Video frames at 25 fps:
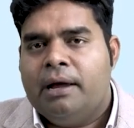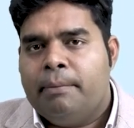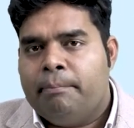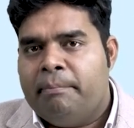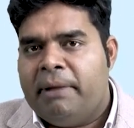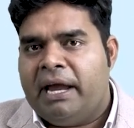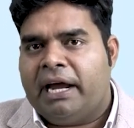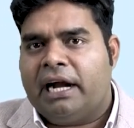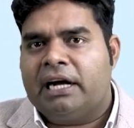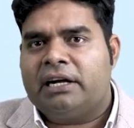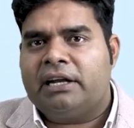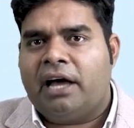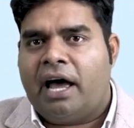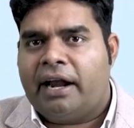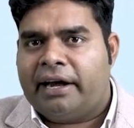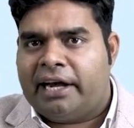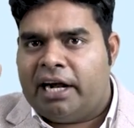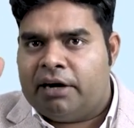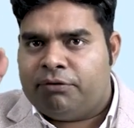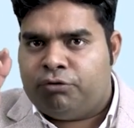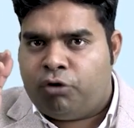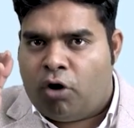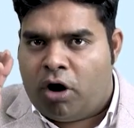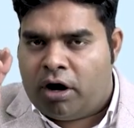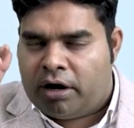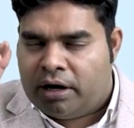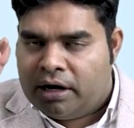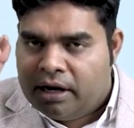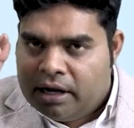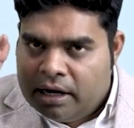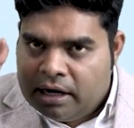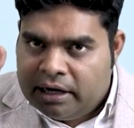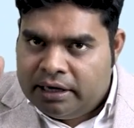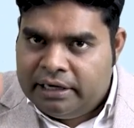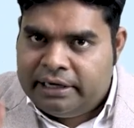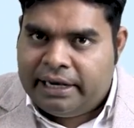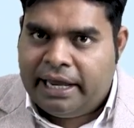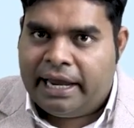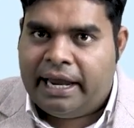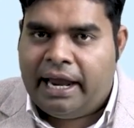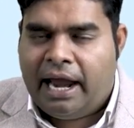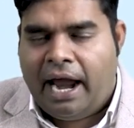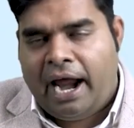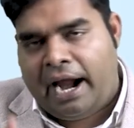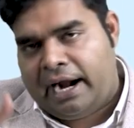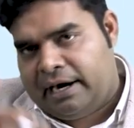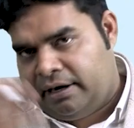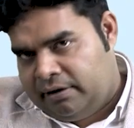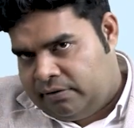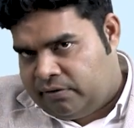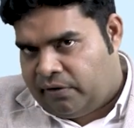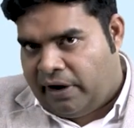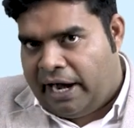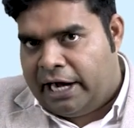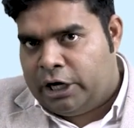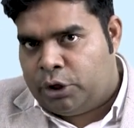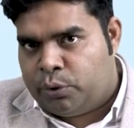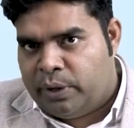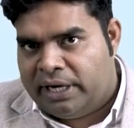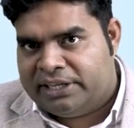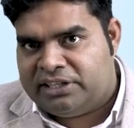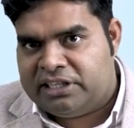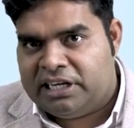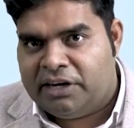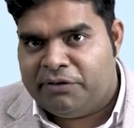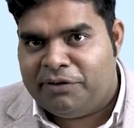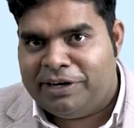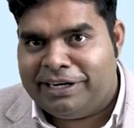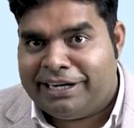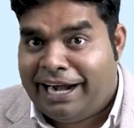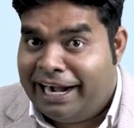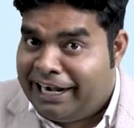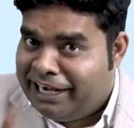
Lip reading: make a target for day and try to achieve it.